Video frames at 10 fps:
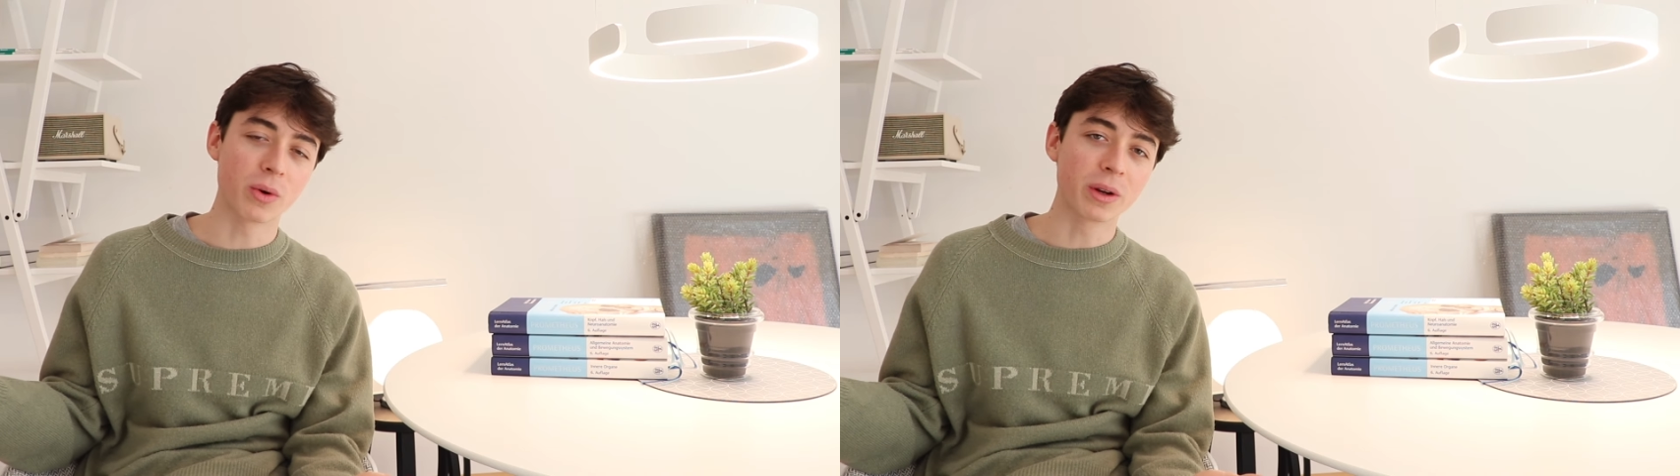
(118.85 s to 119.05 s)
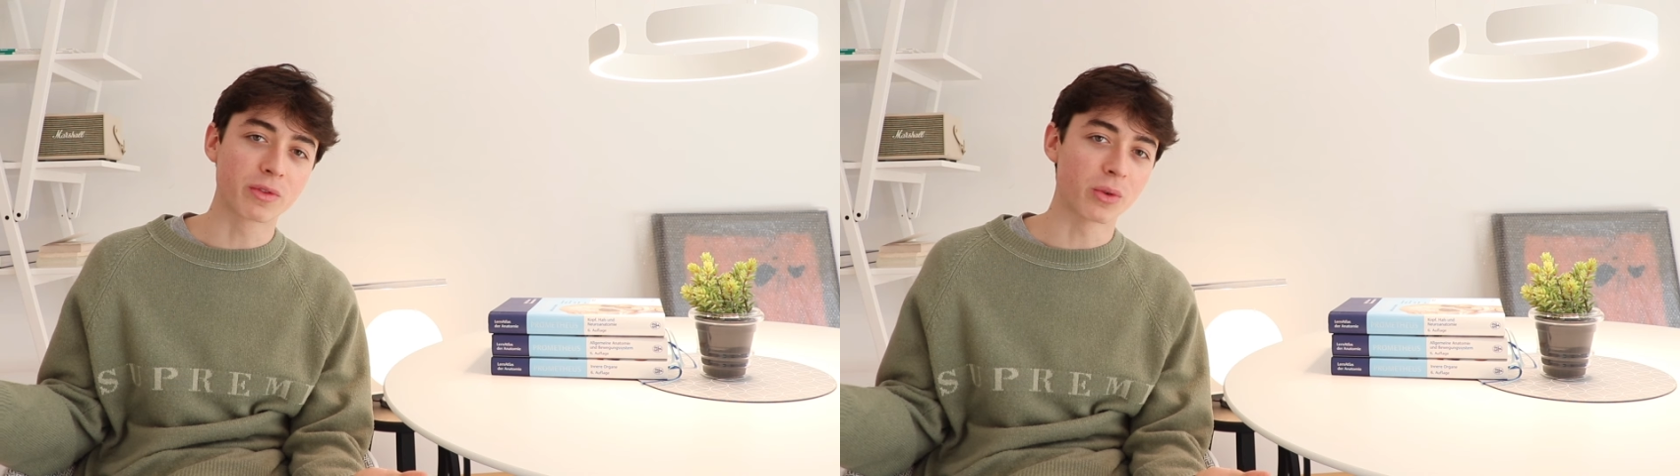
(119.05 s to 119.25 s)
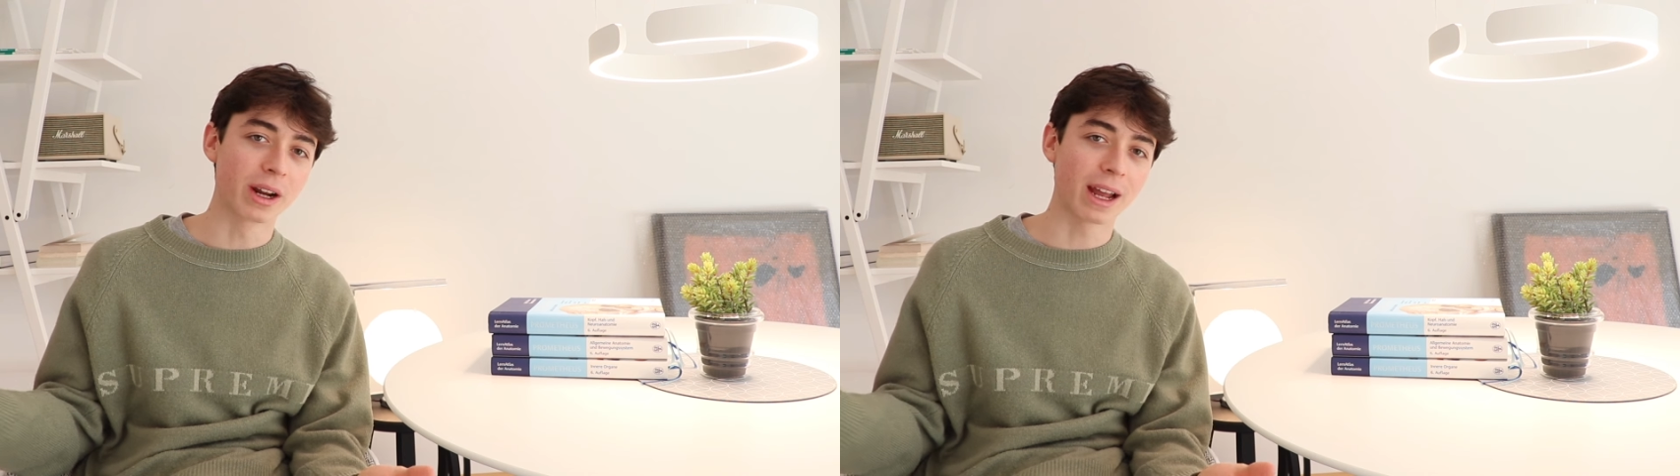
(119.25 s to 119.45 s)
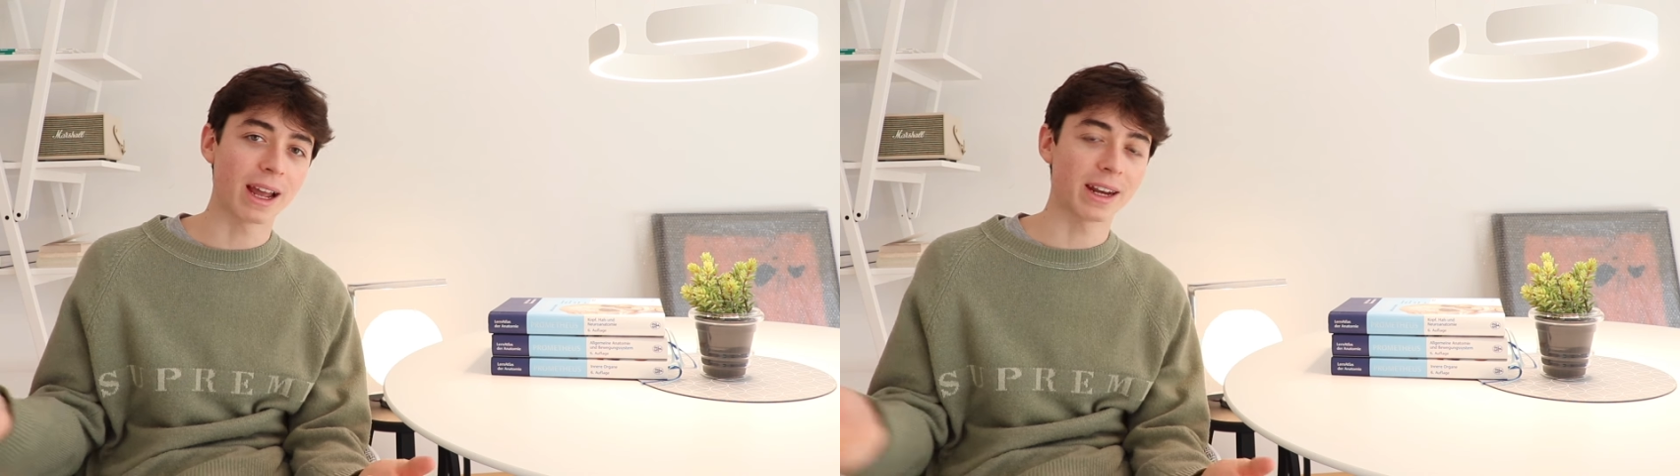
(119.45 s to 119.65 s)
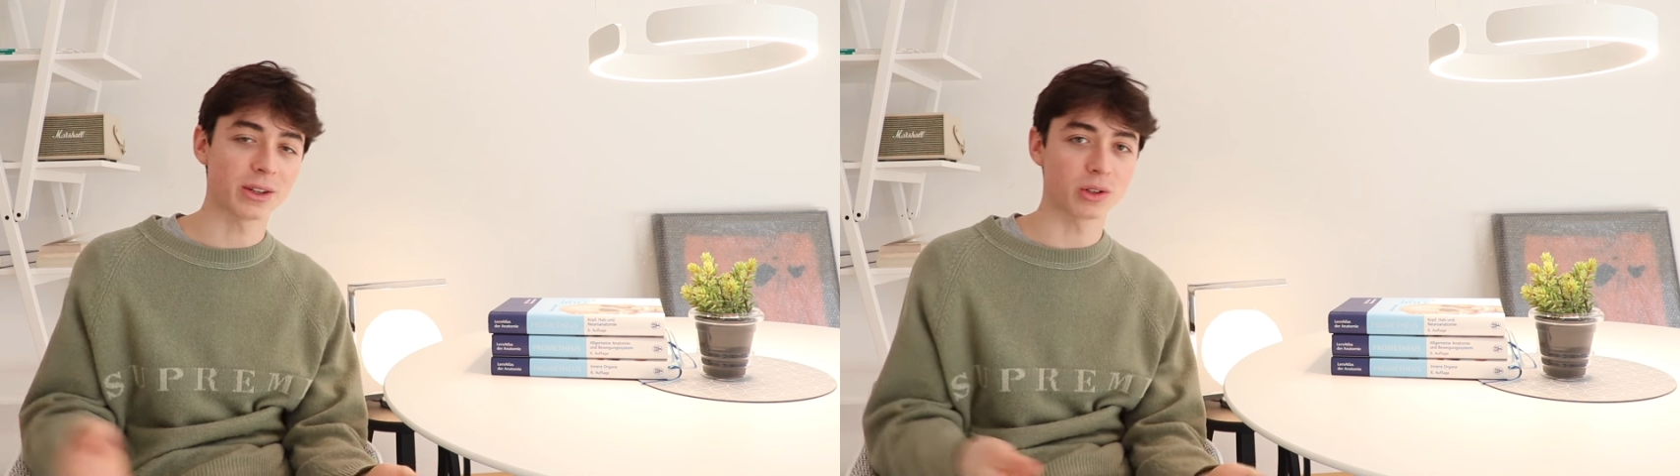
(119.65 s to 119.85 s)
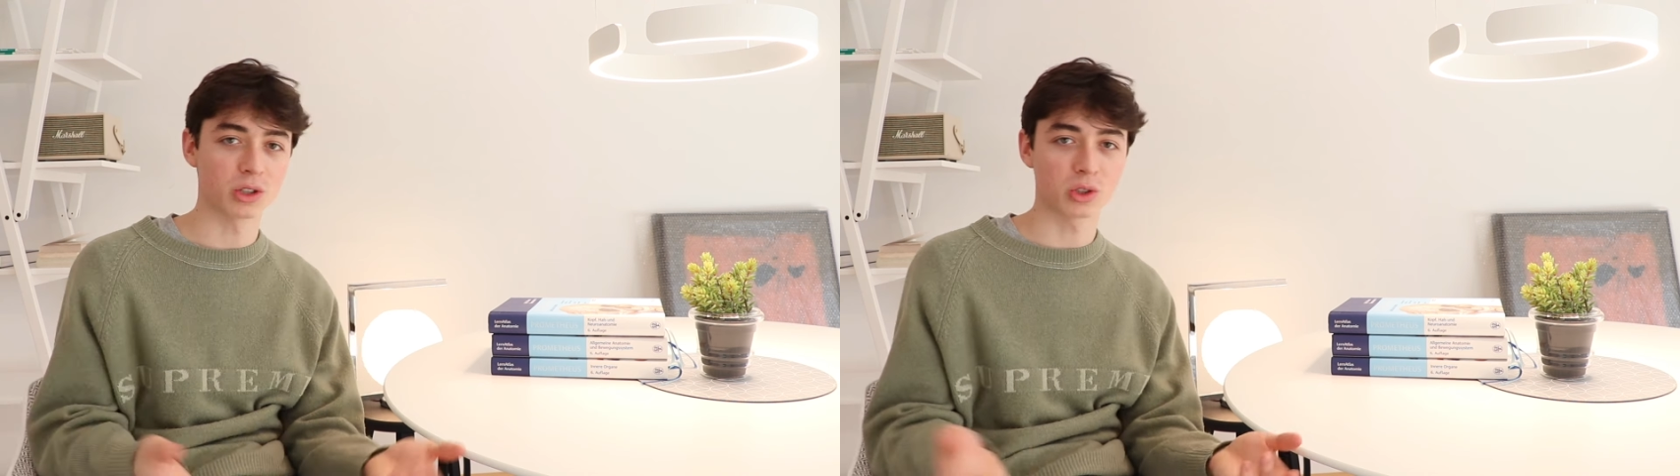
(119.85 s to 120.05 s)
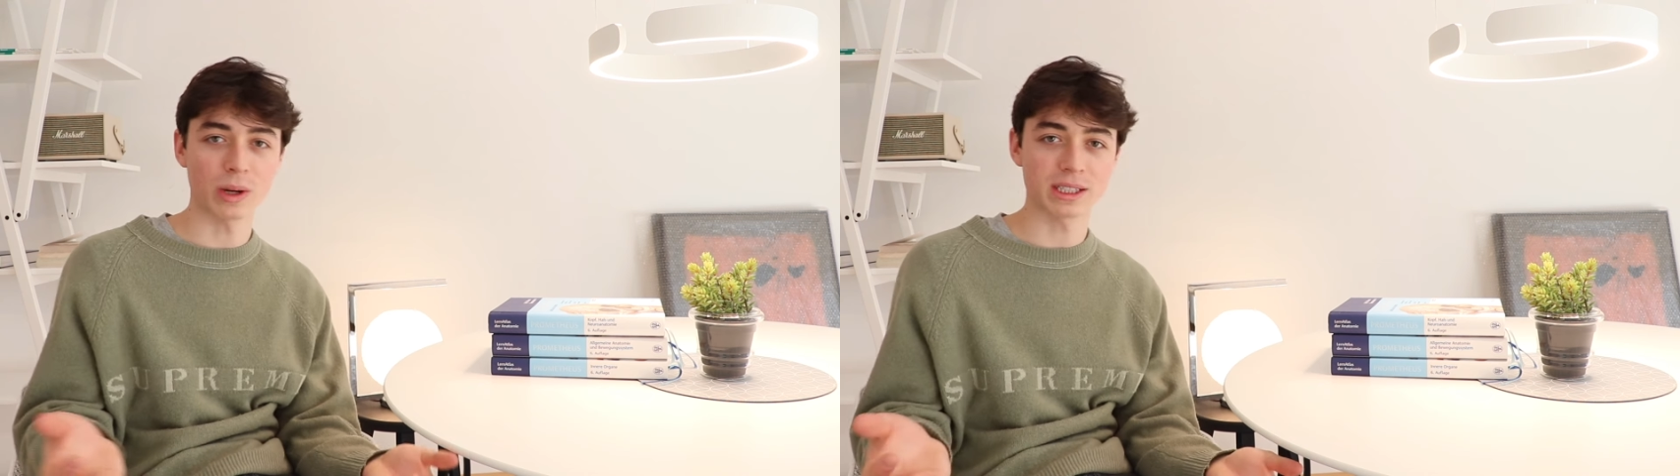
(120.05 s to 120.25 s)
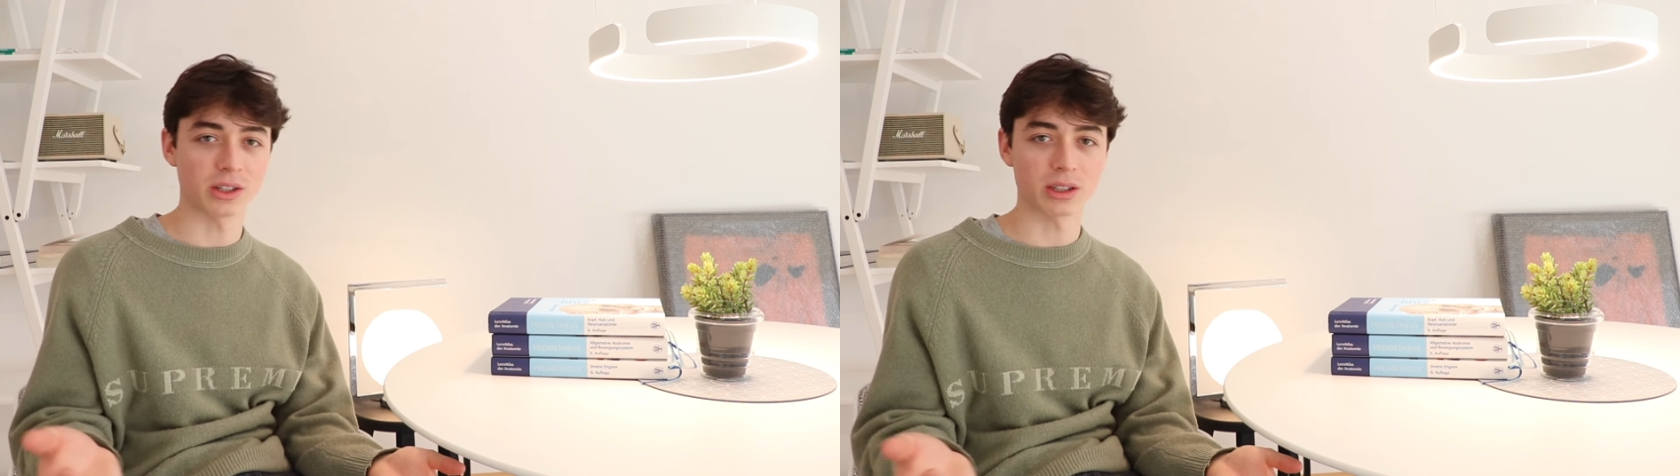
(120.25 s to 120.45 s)
read through again and you just
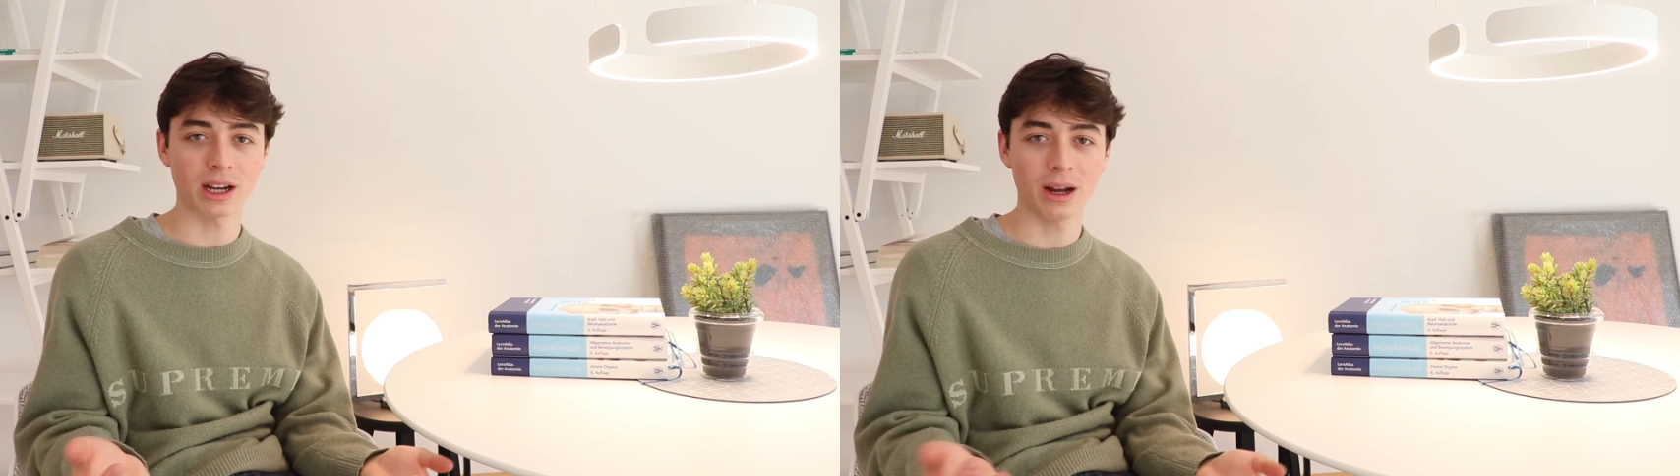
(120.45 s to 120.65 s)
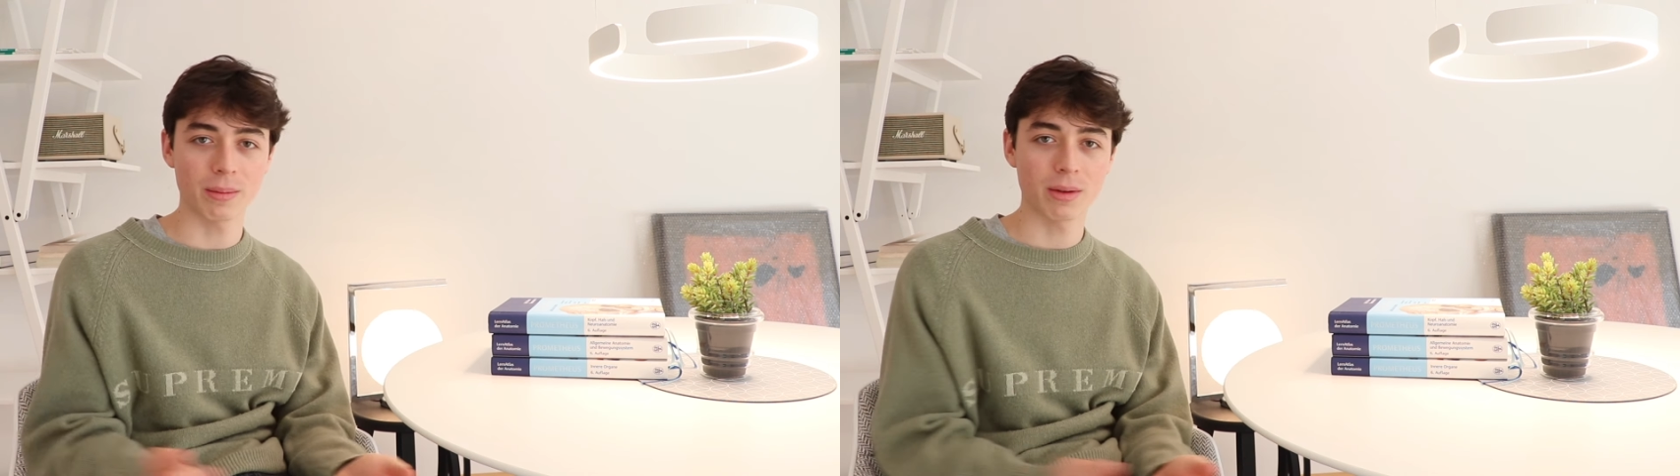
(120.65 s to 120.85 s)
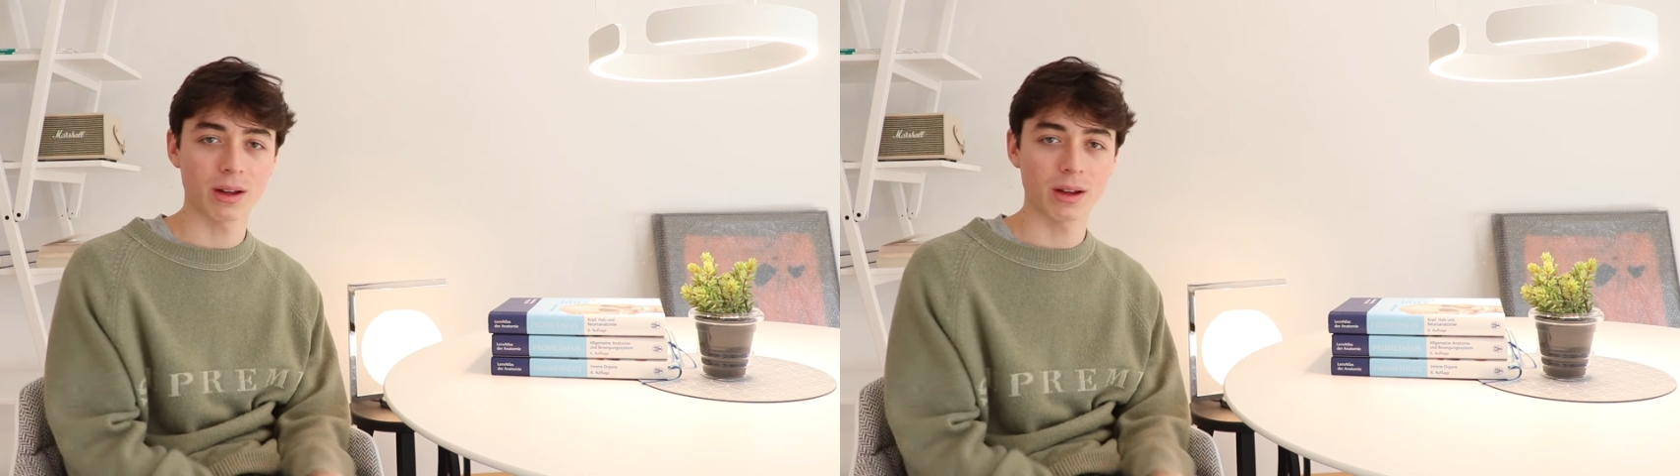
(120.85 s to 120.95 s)
wasted your time.